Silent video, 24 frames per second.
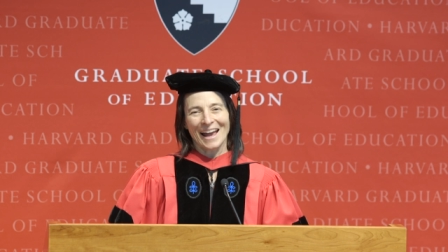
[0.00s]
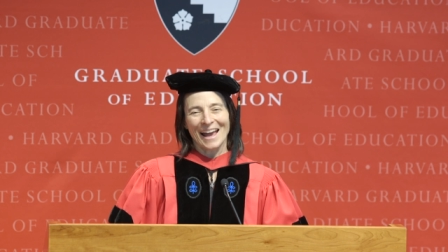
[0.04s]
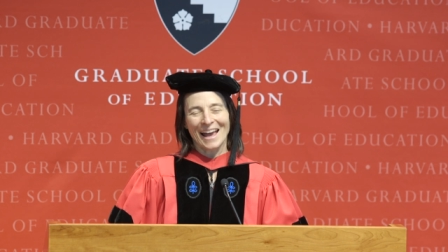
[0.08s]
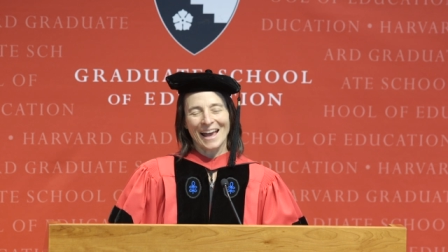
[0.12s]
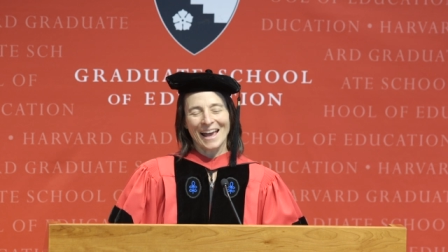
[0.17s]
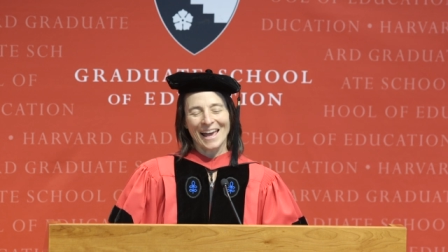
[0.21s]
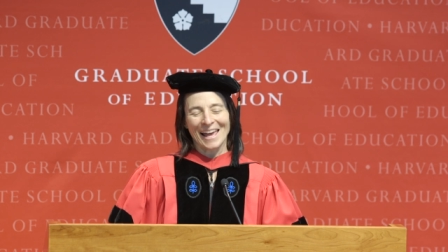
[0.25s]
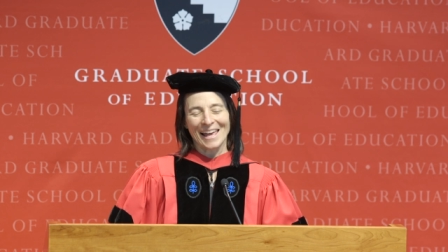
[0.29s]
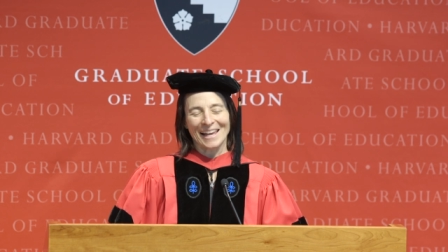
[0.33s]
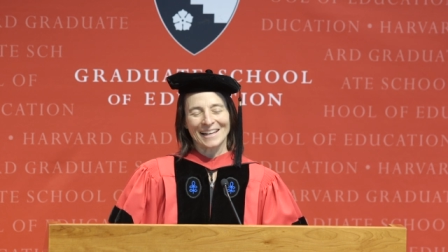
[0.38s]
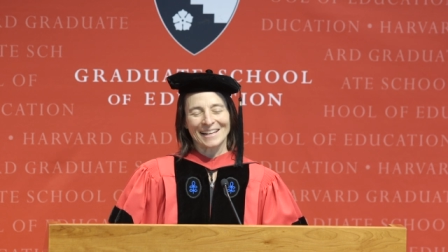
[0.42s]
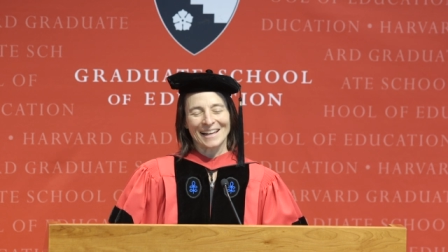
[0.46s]

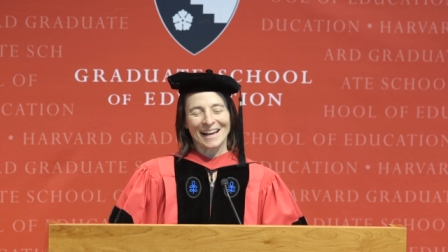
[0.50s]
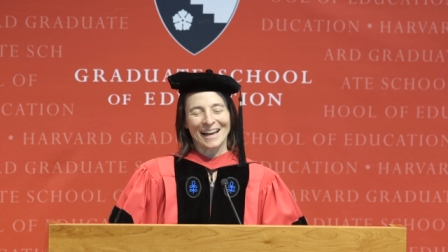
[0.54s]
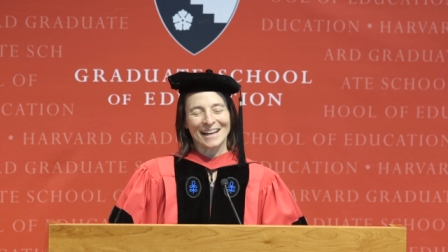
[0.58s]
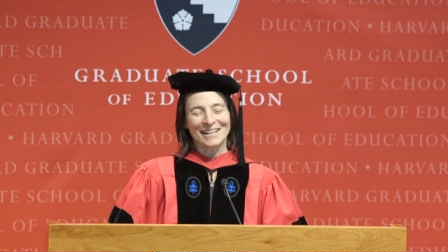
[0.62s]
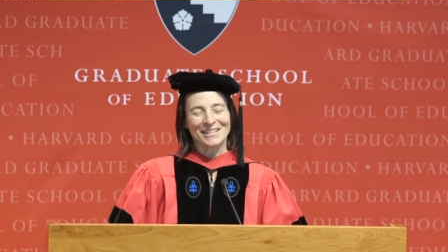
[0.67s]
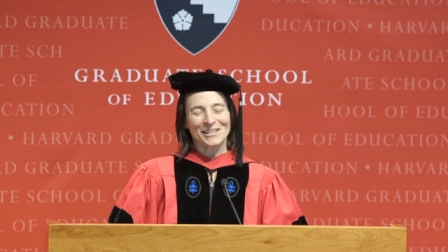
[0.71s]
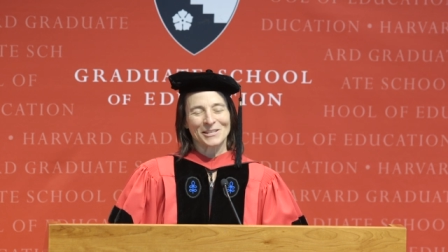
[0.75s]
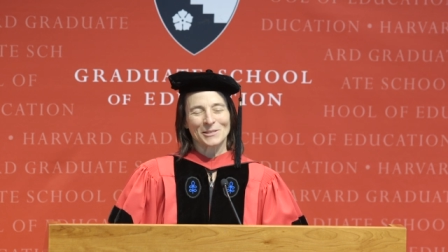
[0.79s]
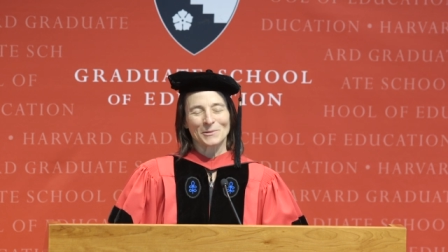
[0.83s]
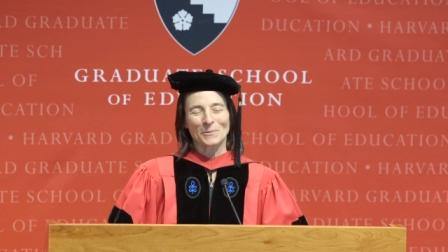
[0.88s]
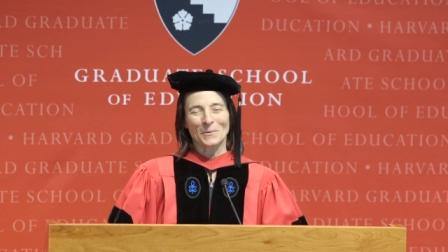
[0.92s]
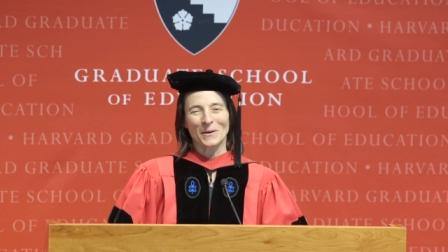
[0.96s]
and I
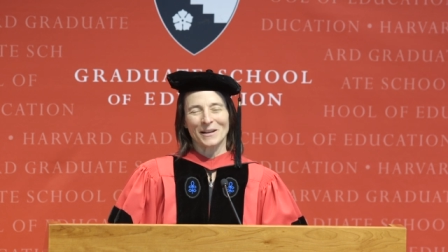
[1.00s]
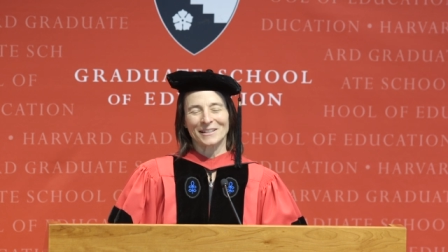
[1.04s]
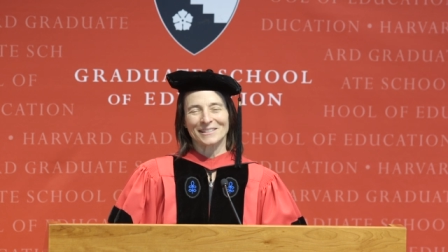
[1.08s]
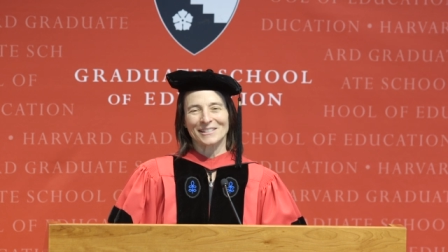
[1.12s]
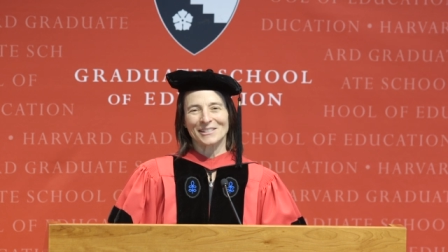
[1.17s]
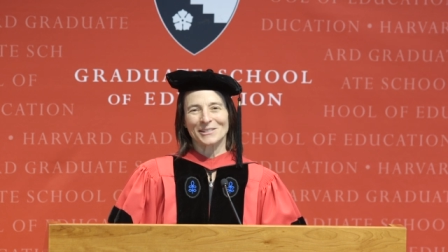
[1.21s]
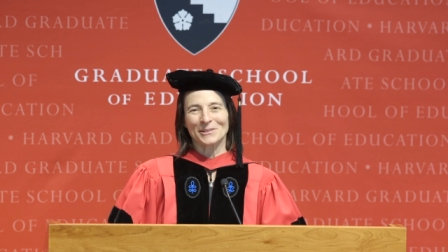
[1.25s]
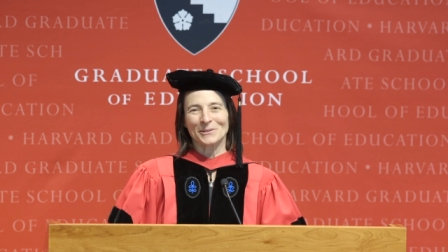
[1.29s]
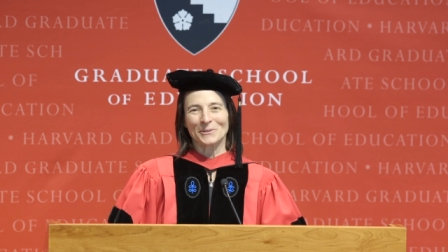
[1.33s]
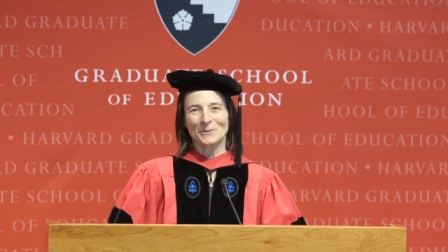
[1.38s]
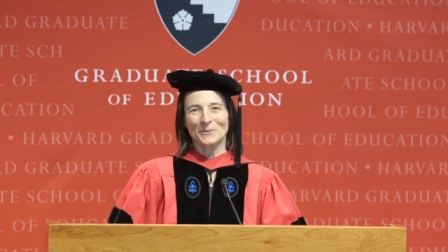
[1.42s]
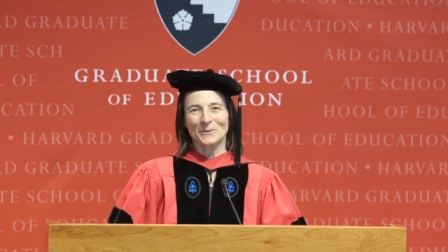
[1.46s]
just want
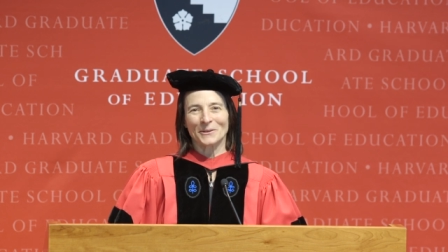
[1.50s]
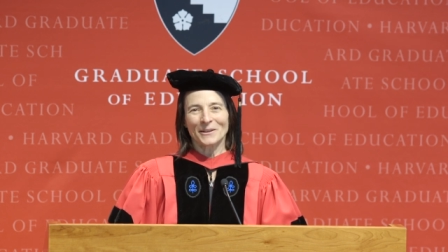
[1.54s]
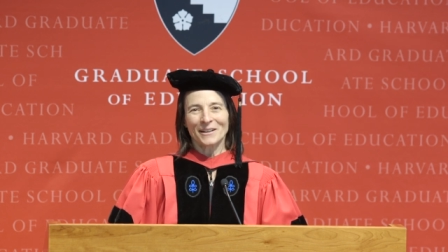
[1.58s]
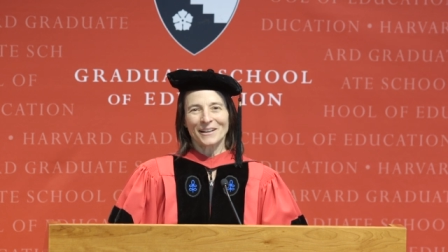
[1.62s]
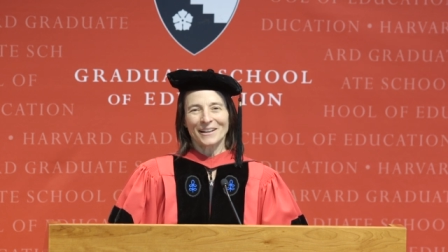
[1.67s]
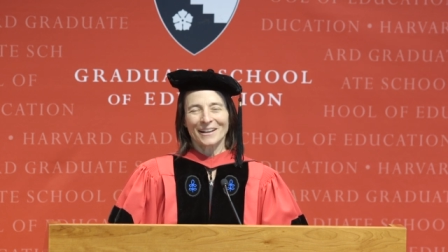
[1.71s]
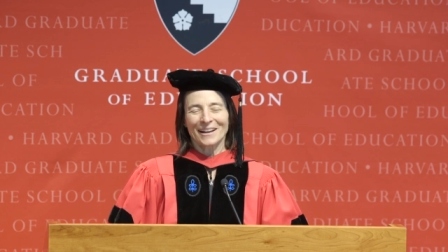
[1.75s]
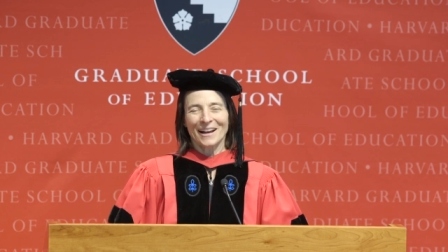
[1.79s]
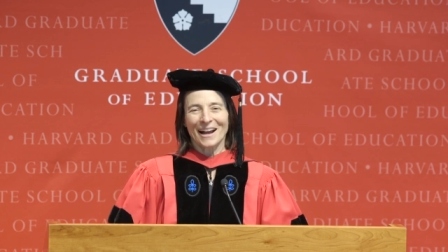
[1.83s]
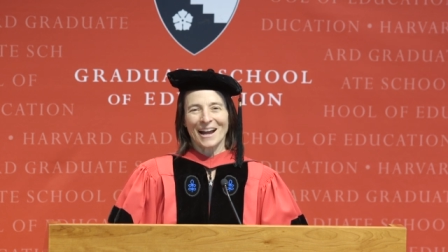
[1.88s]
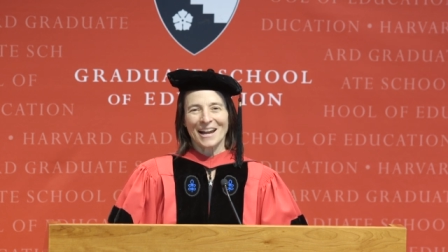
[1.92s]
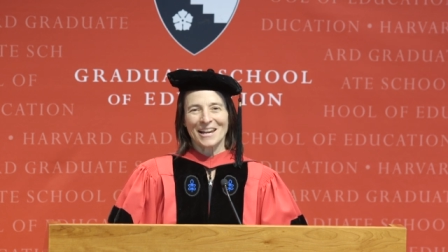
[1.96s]
to
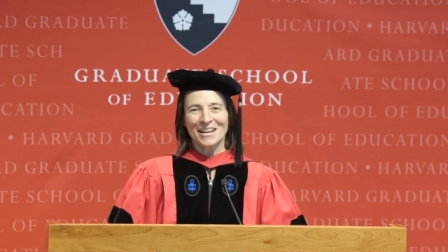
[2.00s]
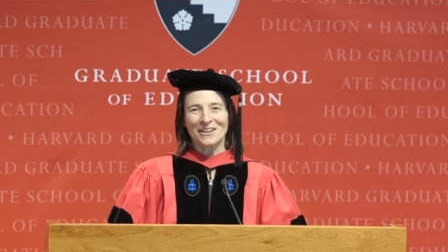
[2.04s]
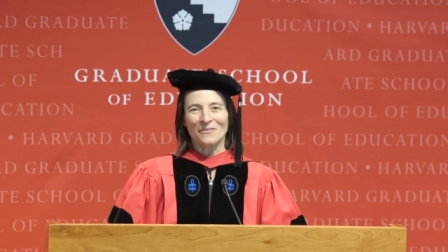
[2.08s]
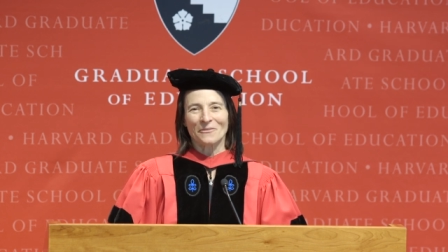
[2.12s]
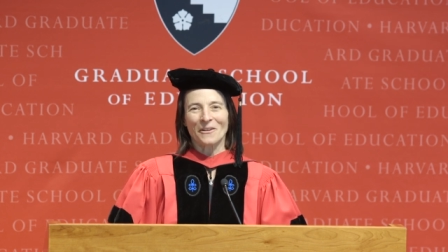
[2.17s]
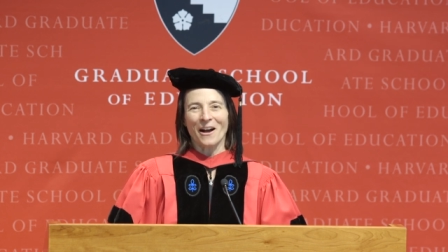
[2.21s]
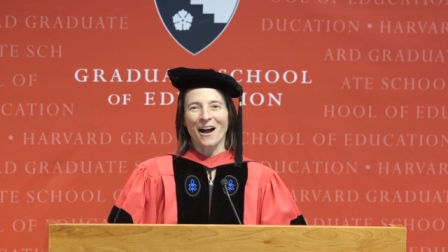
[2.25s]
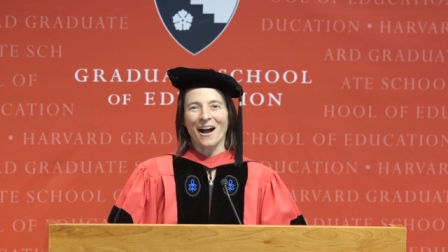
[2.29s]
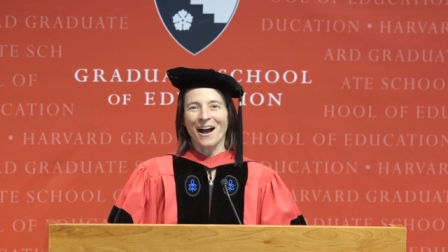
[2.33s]
kind of